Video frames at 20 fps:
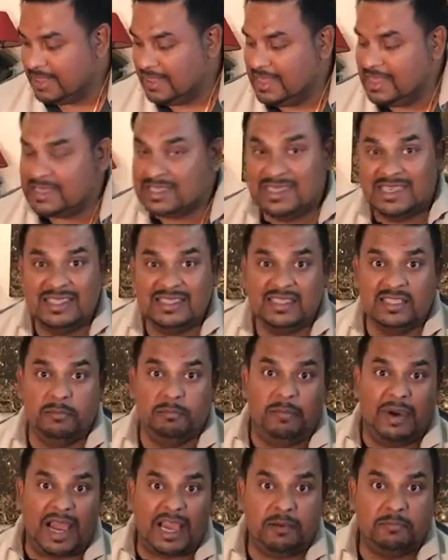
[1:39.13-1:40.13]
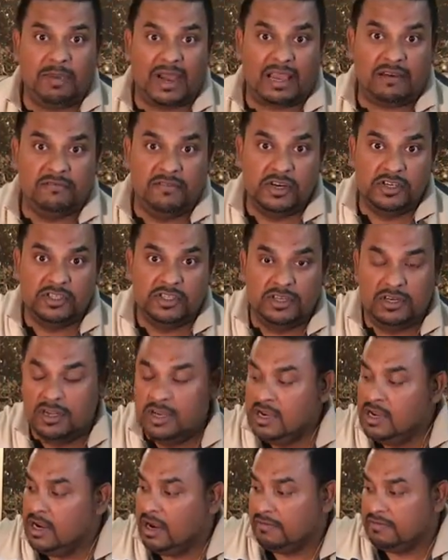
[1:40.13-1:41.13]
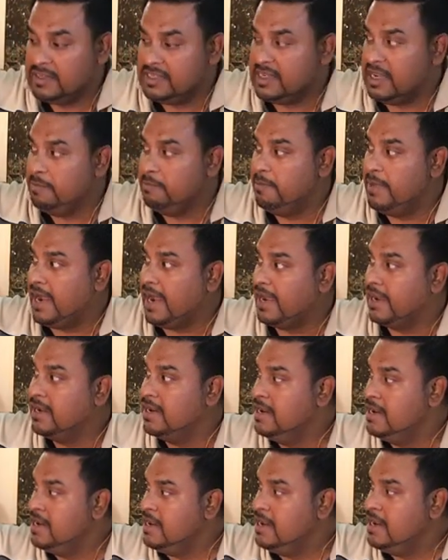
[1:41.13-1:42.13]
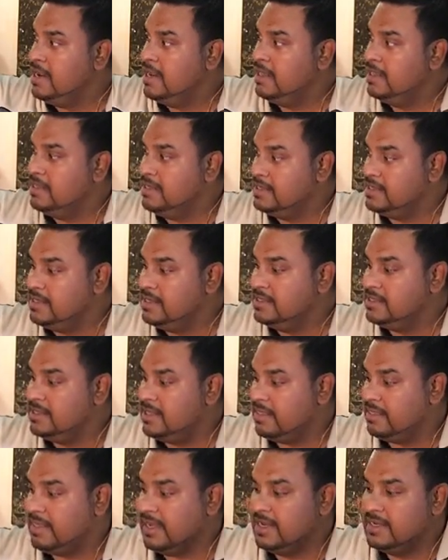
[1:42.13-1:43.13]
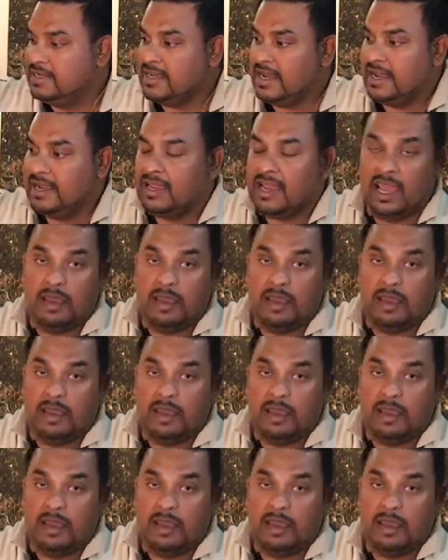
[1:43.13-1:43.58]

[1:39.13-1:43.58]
this is the backpack version of the same bag. This is the Think Tank